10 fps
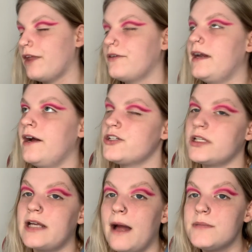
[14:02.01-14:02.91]
Katherine
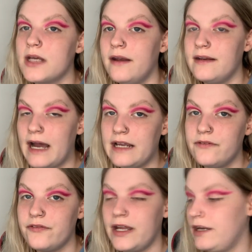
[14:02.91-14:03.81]
actually kept a
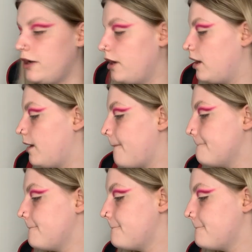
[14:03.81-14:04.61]
knife in her